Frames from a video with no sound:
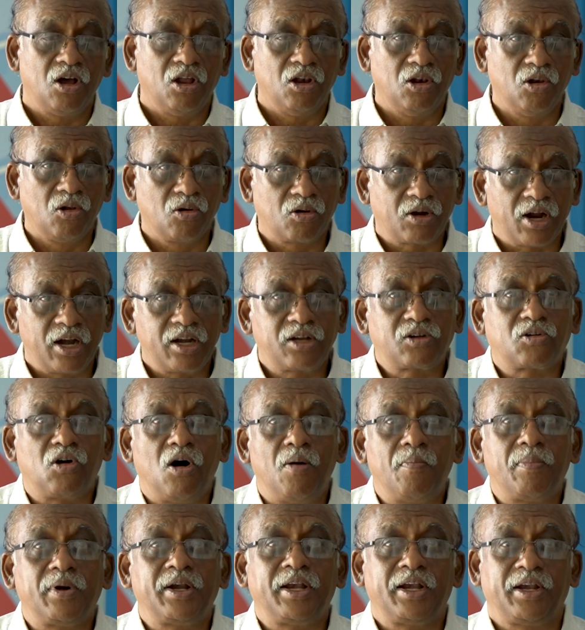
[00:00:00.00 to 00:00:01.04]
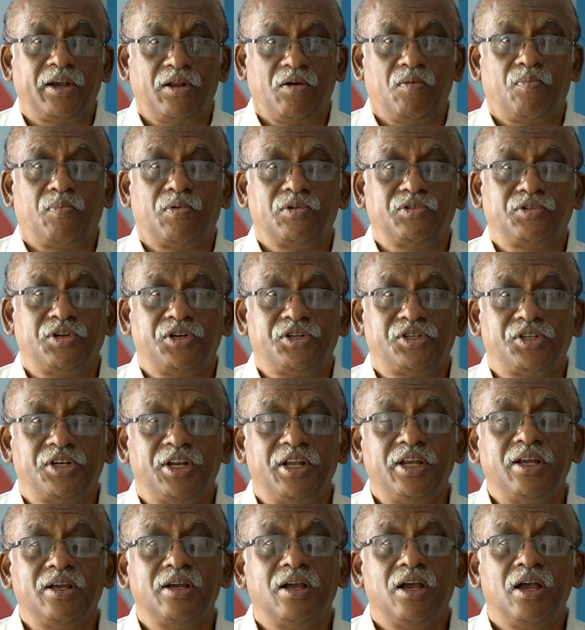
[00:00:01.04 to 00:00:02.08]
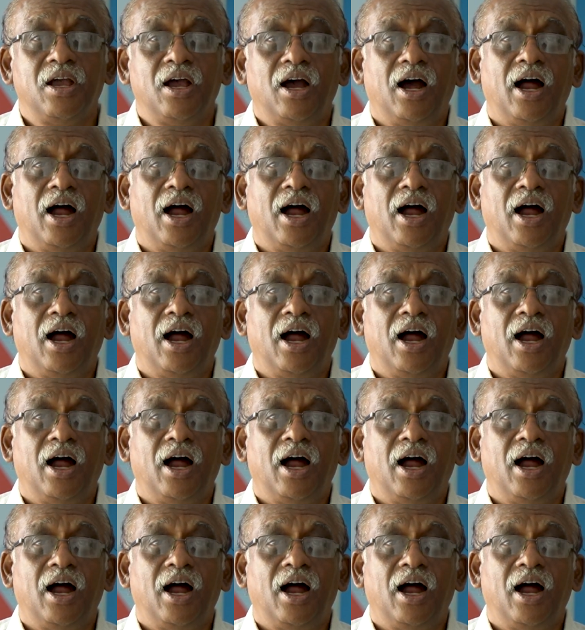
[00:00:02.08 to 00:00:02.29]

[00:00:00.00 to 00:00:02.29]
look at competitive positioning